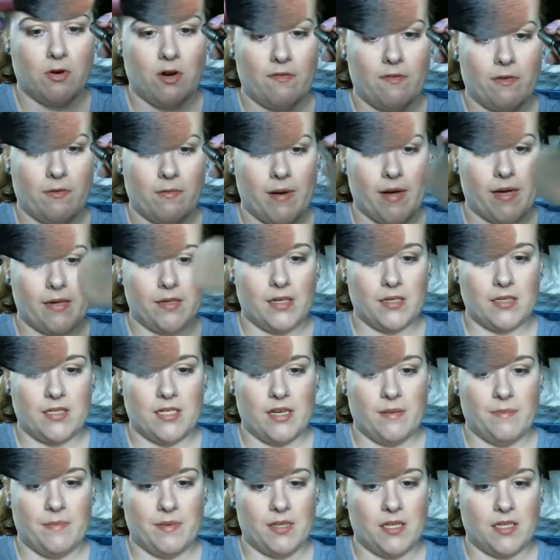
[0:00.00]
of a rounded
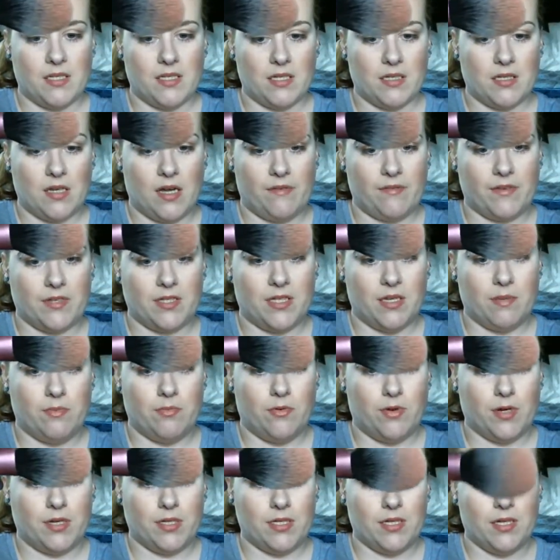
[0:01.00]
tip, and this is obviously
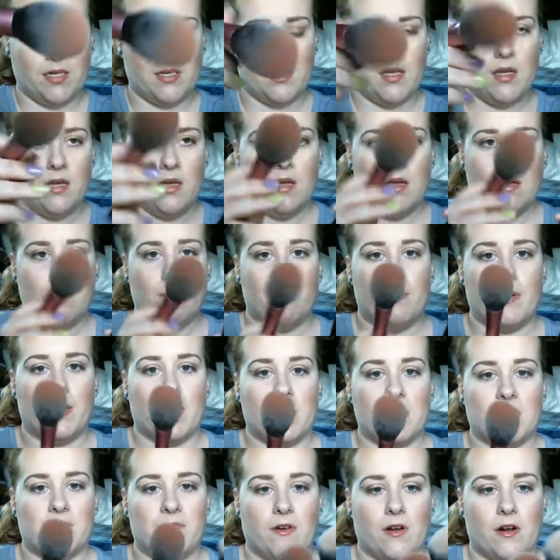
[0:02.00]
pointed. But
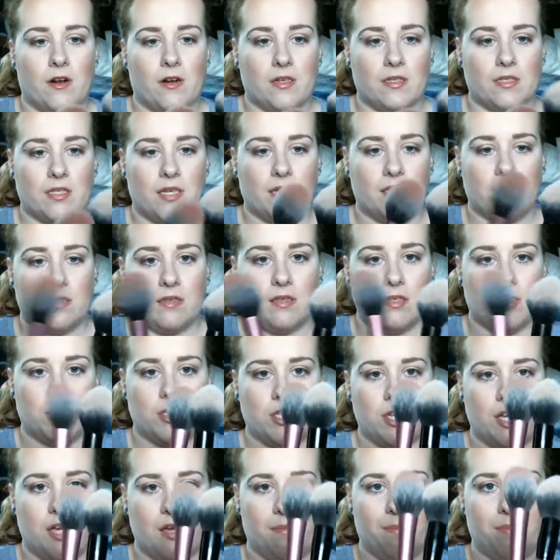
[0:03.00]
as far as like the
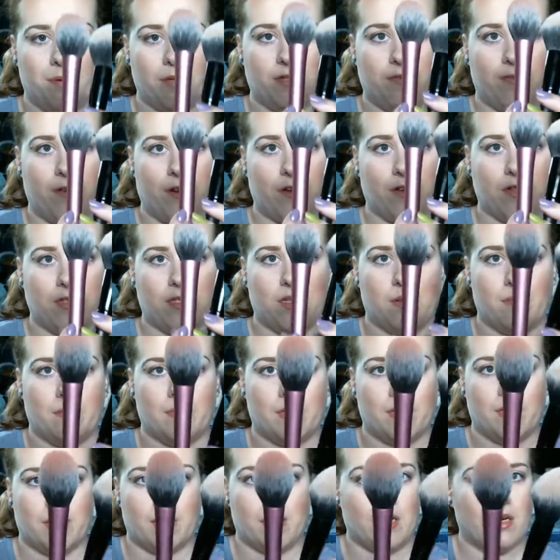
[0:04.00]
shape, it's very
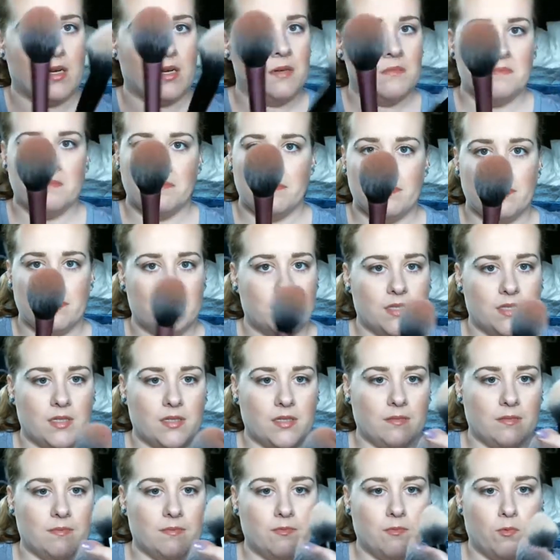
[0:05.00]
similar.
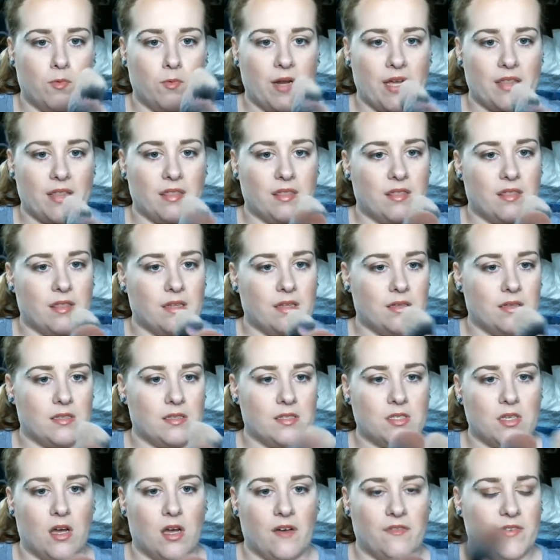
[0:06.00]
The width and the
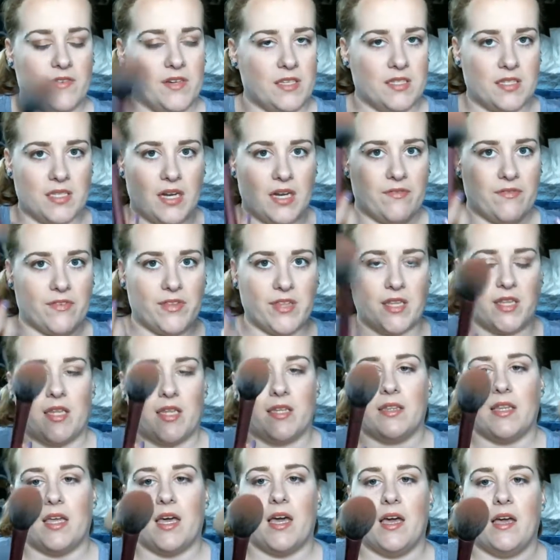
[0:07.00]
softness and everything
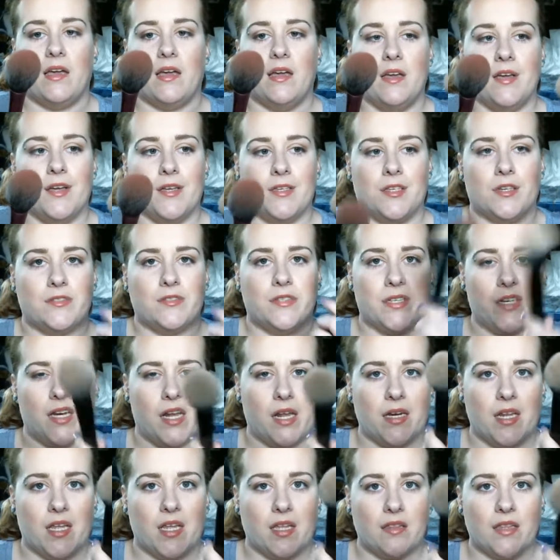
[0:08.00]
like that. So did I
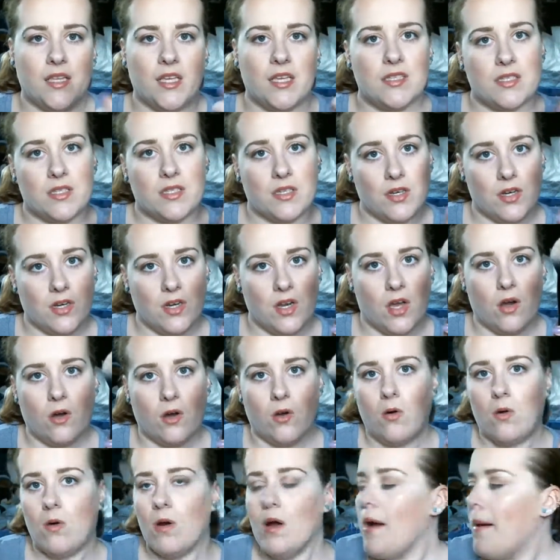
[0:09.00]
need this?
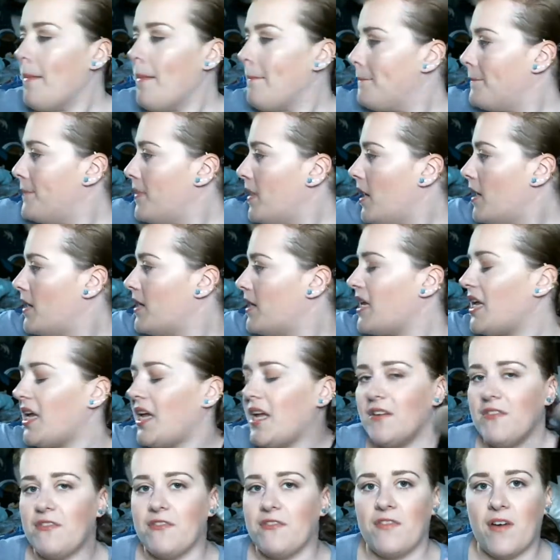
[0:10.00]
No. But
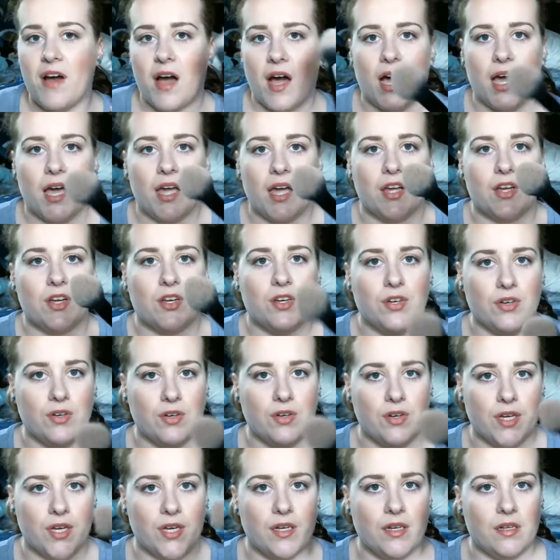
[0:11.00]
if I
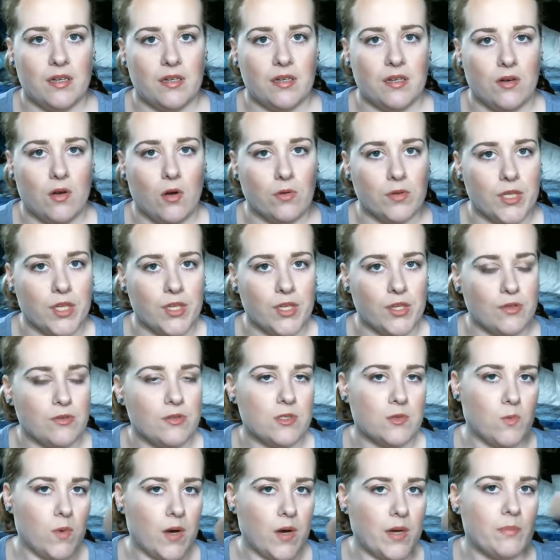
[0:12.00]
could only
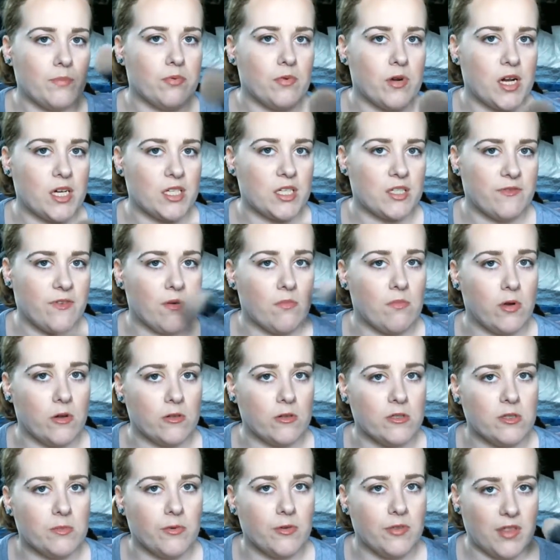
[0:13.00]
use one brush for
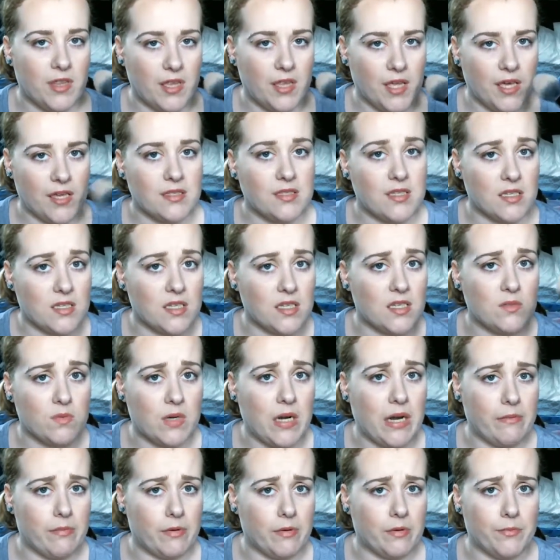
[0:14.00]
multiple things, this is what
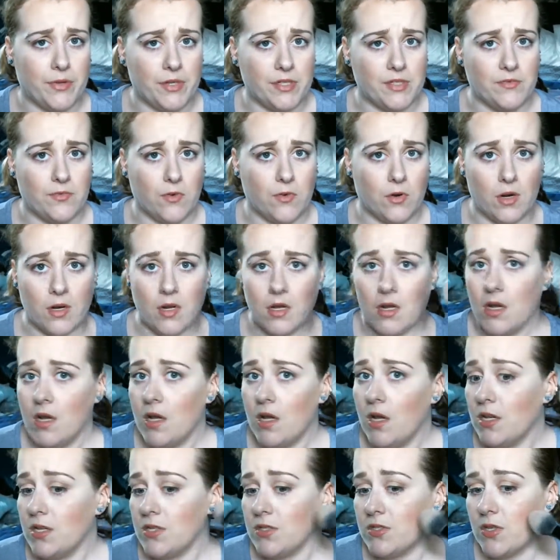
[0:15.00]
I would reach for.
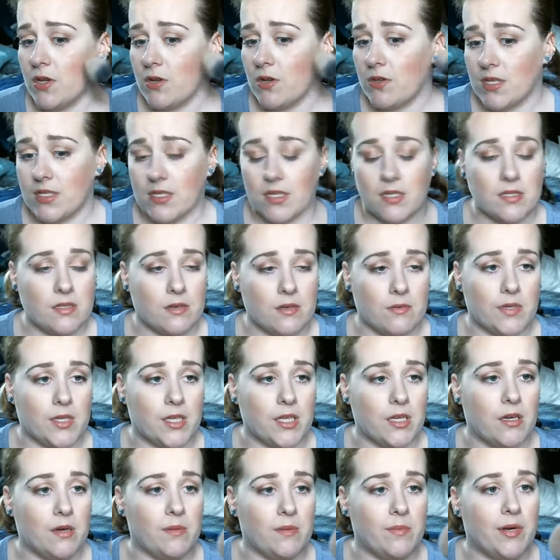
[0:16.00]
So this is a
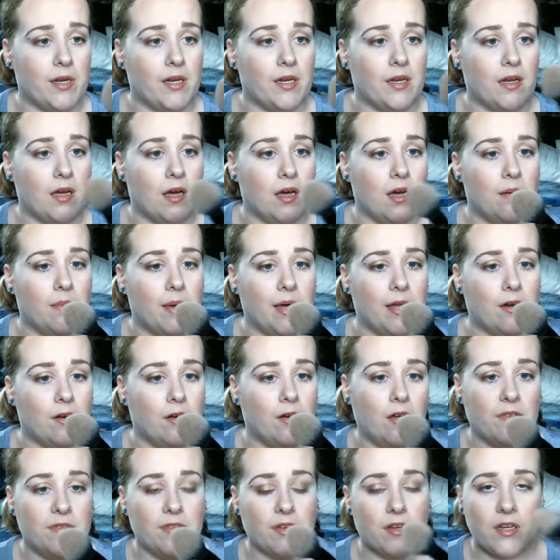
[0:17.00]
really good one. I don't
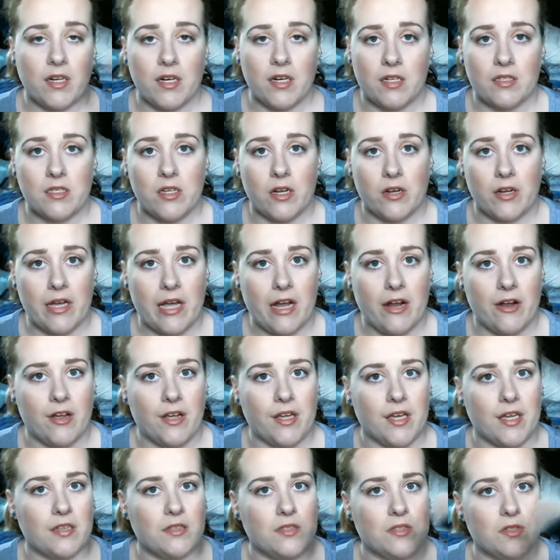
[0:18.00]
know if they're going to start
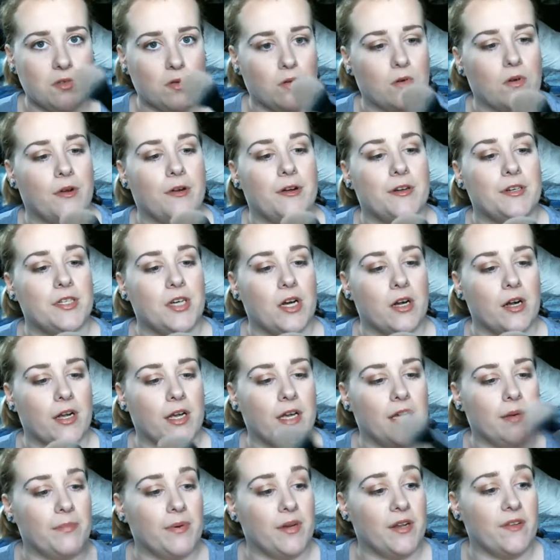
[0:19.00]
carrying it in store and
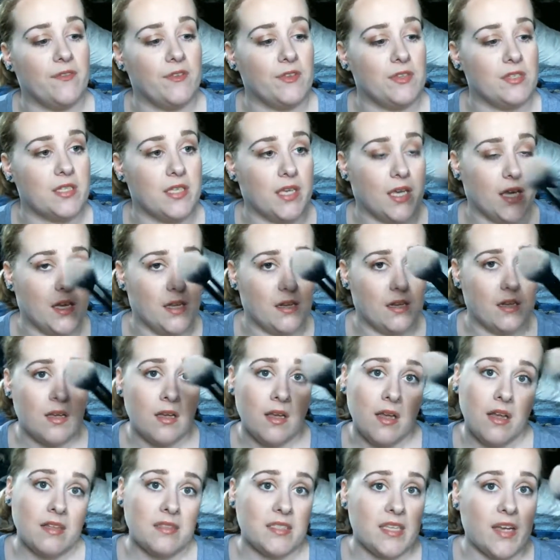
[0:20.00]
Target, but if you see it,
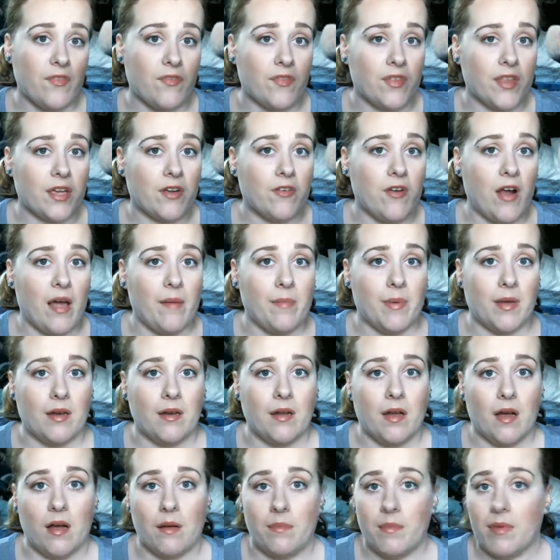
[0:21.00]
definitely grab it.
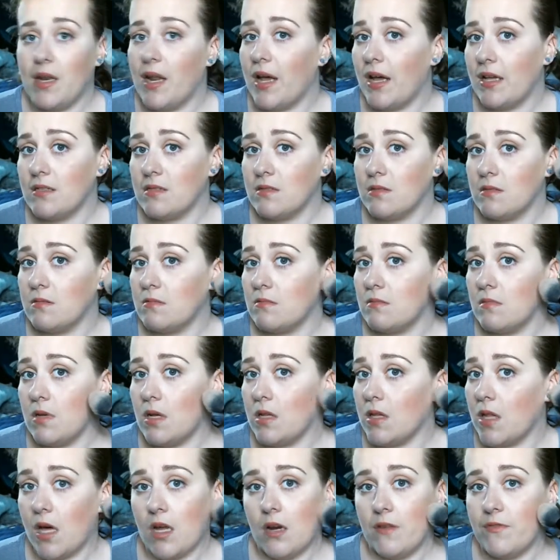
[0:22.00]
It has a
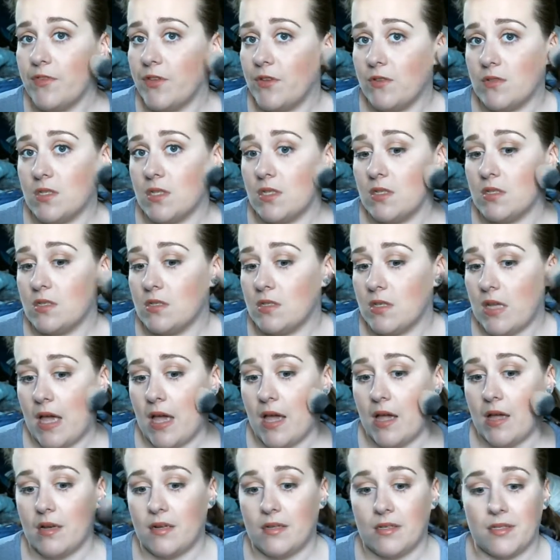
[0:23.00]
lot of uses,
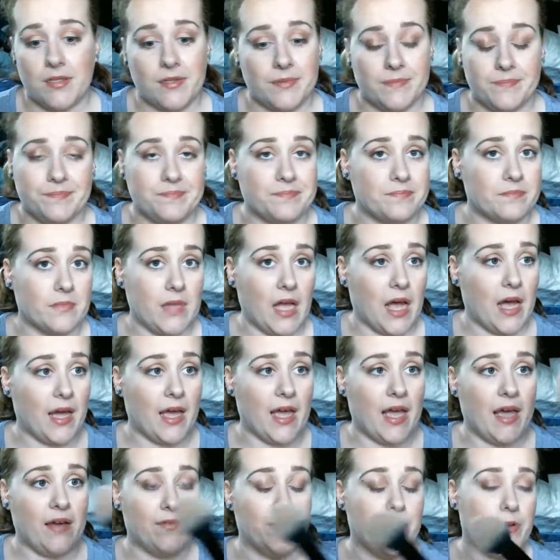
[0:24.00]
and I
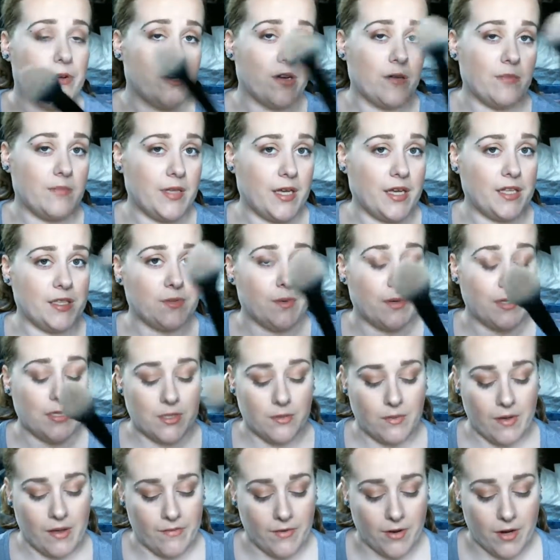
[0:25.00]
have no complaints
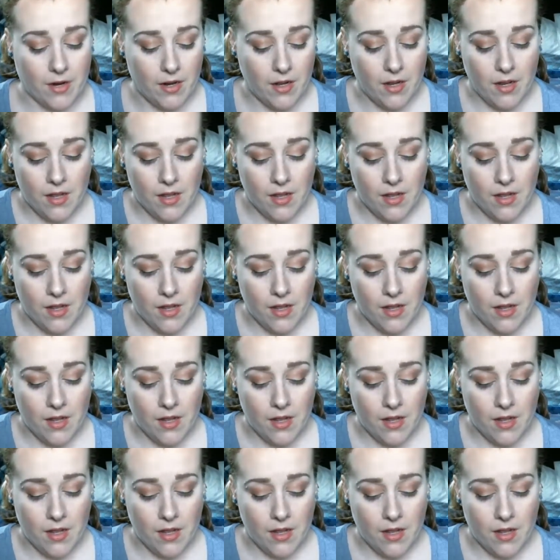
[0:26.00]
whatsoever.